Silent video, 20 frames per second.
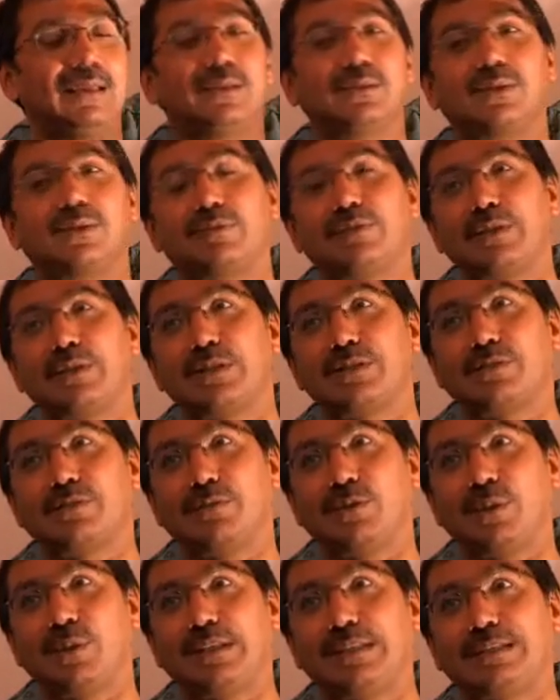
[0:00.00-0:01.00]
So first
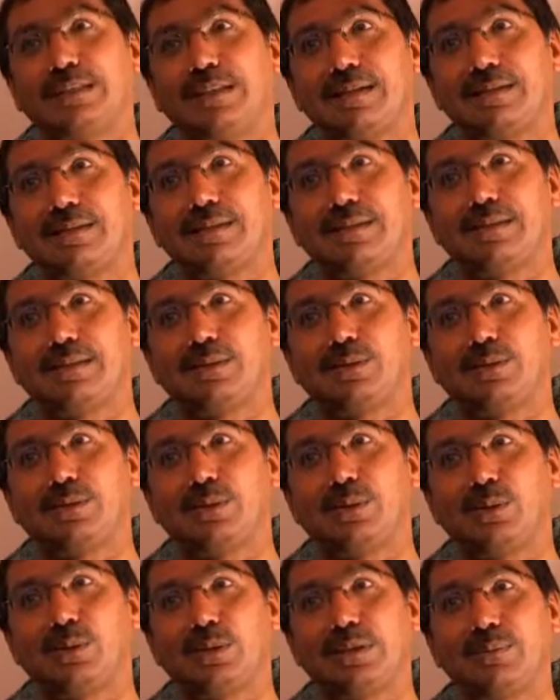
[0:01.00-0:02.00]
of all, he started sort
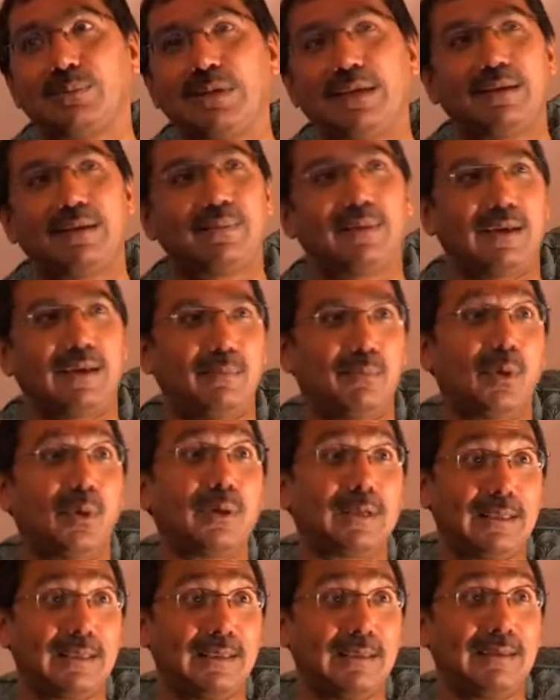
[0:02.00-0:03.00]
of calling me a
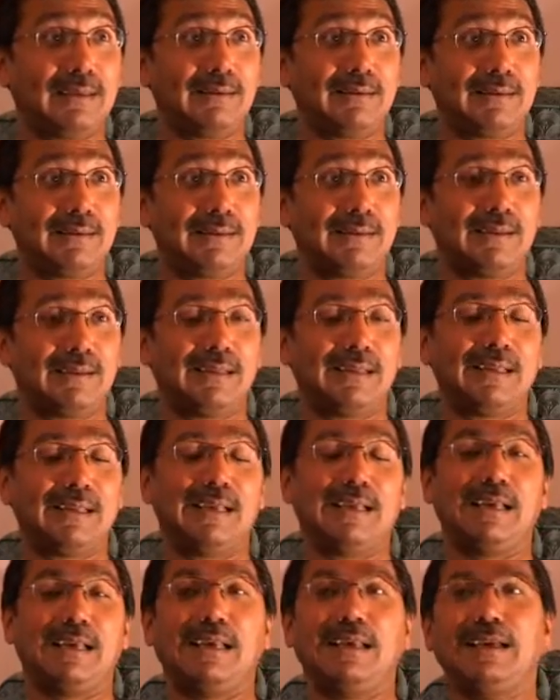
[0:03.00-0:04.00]
monkey,
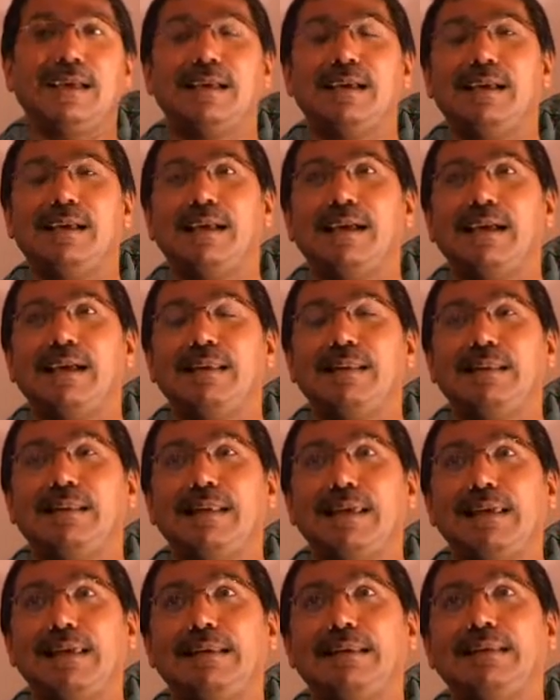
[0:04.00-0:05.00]
and
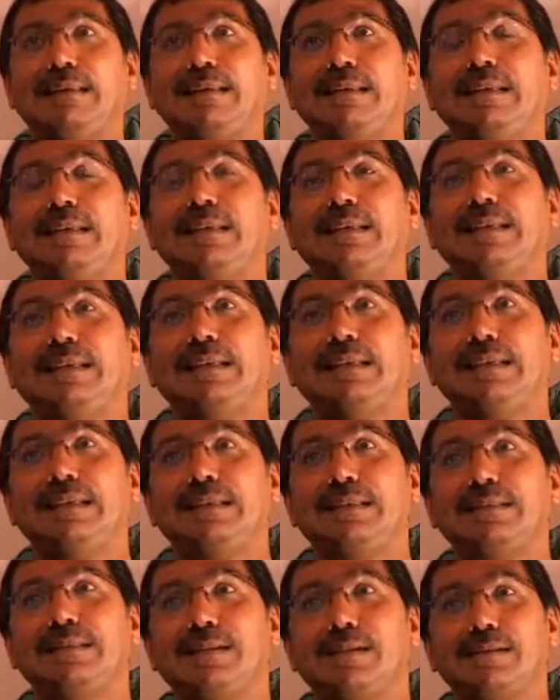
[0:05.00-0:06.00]
then
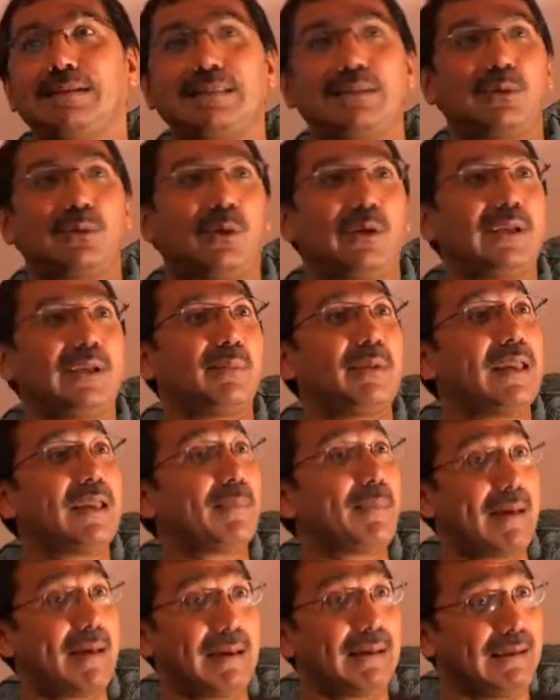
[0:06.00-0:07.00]
he started calling me a
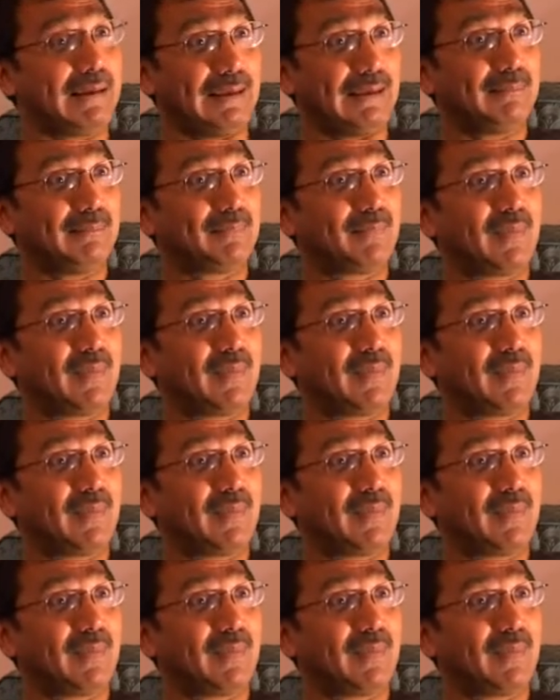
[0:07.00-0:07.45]
packy,